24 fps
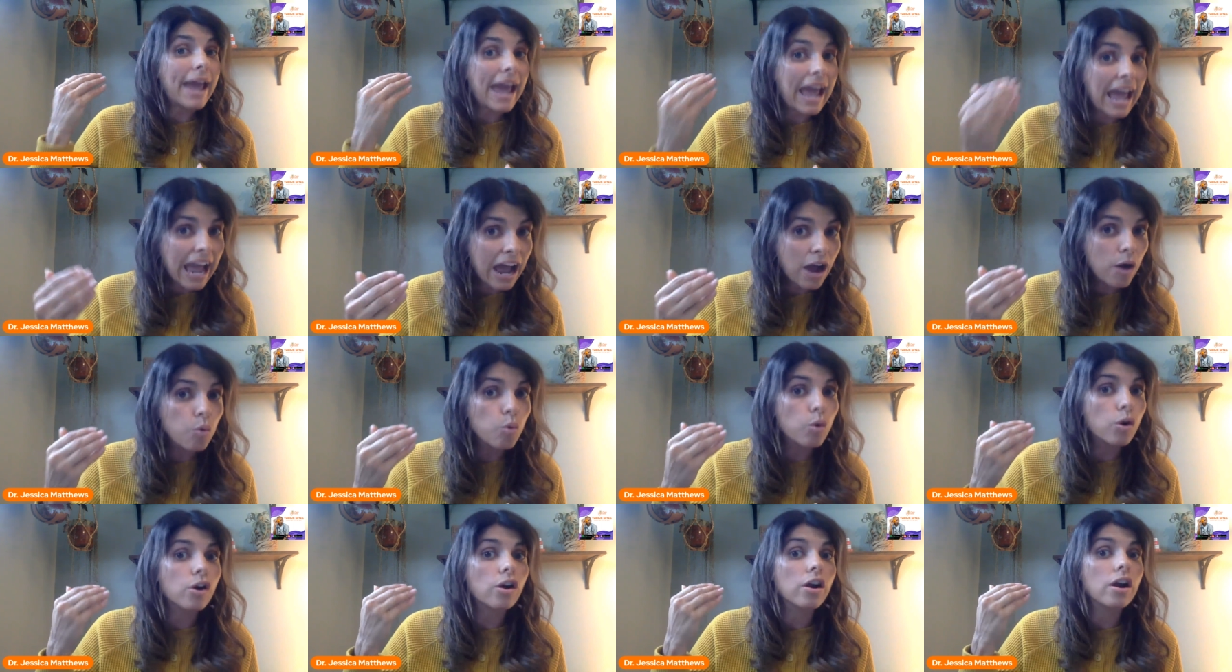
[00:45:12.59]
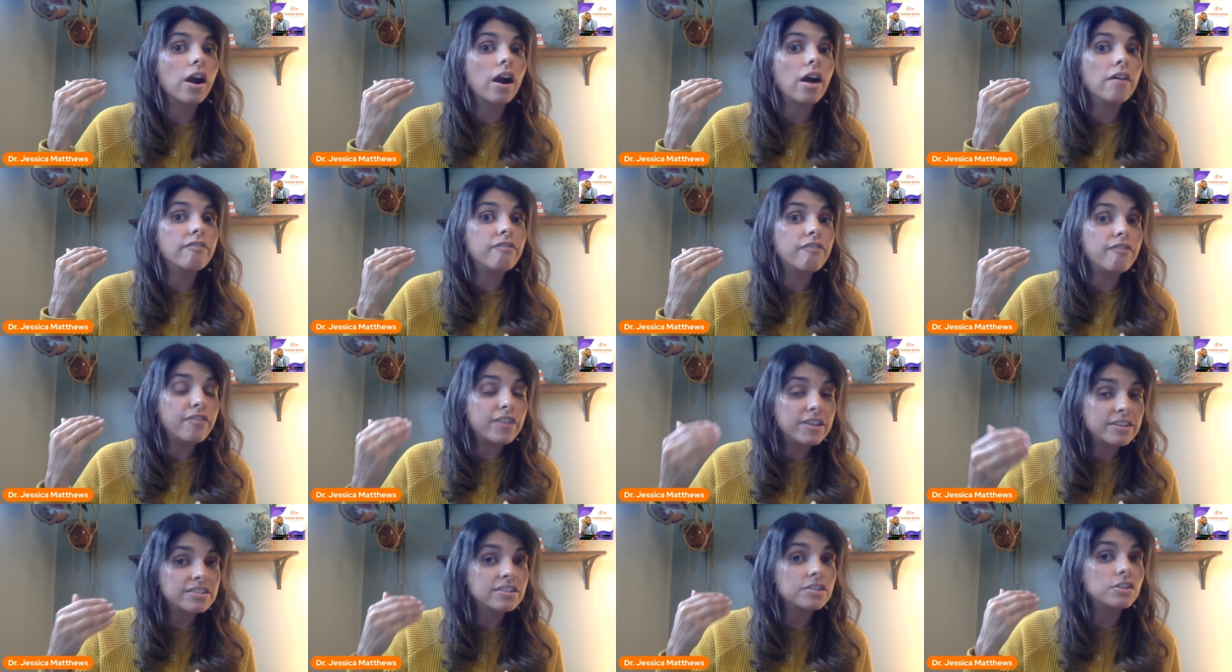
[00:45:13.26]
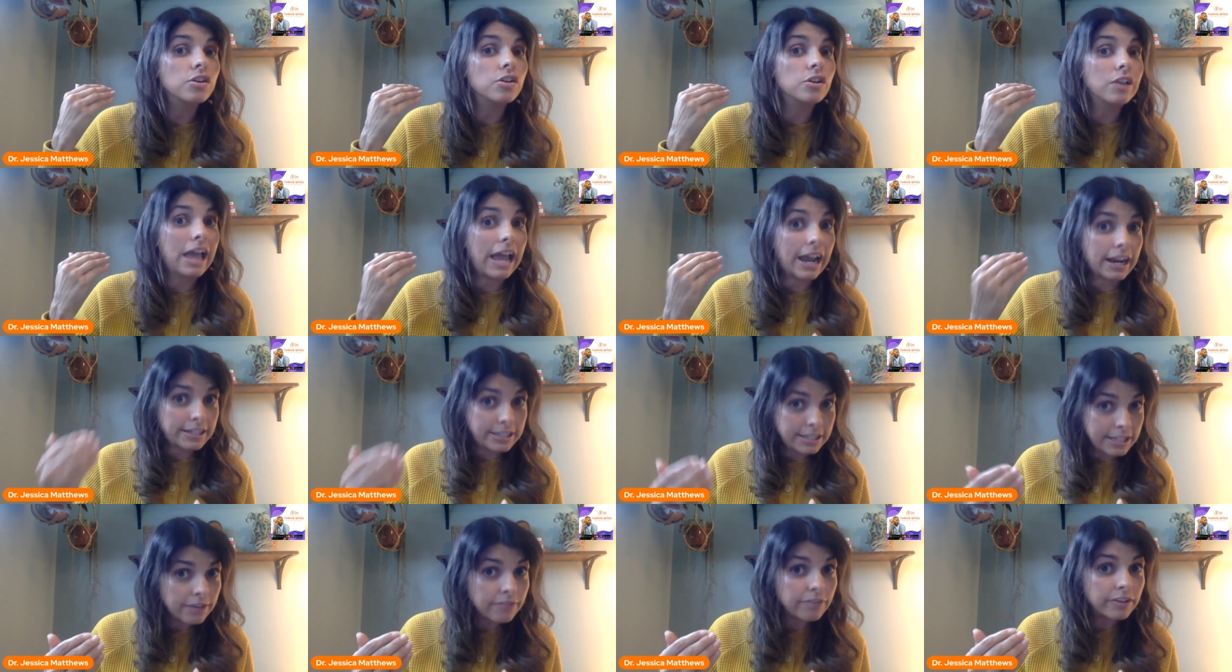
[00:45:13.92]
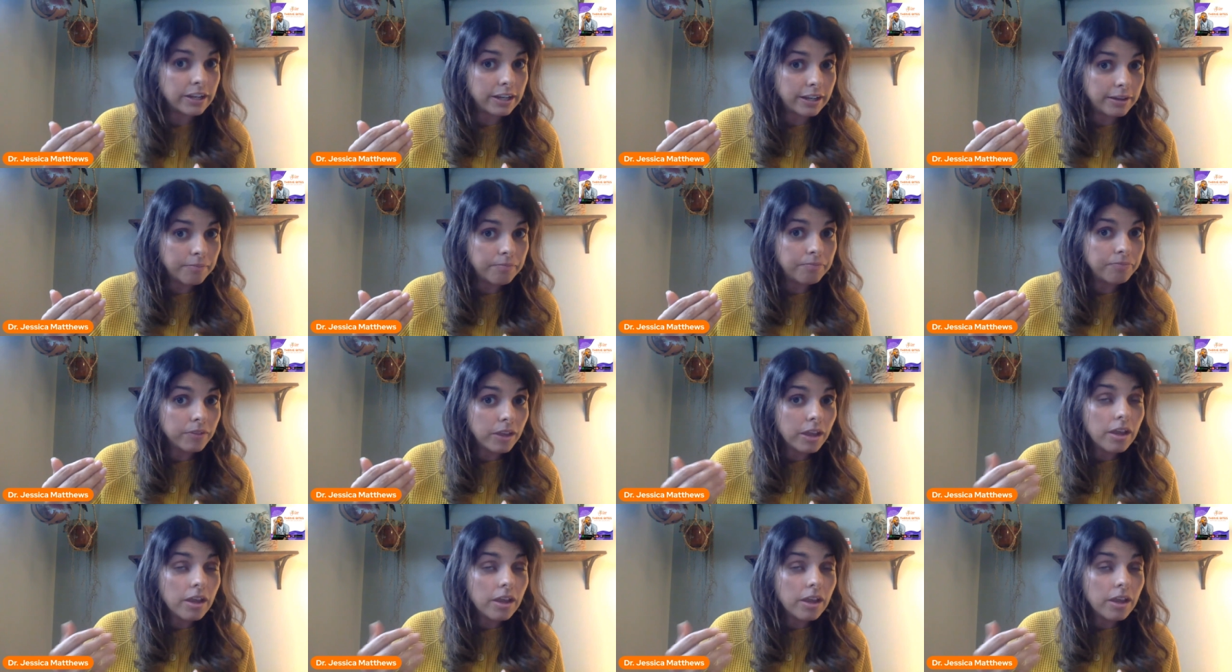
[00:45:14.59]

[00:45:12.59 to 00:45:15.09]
power of physical activity,